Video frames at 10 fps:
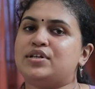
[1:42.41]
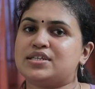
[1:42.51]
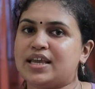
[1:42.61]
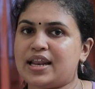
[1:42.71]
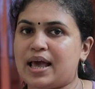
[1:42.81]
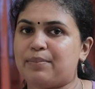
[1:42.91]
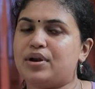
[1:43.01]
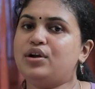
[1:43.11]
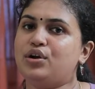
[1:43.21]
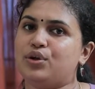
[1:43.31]
which can
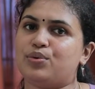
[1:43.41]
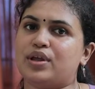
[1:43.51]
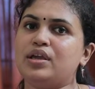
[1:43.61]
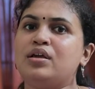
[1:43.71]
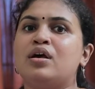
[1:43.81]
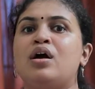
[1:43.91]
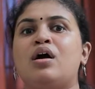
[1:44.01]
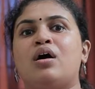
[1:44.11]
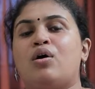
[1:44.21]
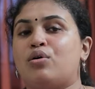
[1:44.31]
happen during
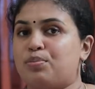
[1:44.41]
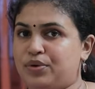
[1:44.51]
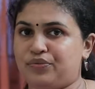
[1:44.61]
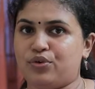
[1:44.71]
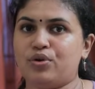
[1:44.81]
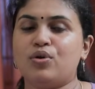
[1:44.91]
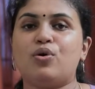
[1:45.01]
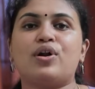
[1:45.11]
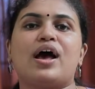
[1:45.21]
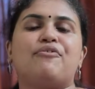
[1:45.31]
or before or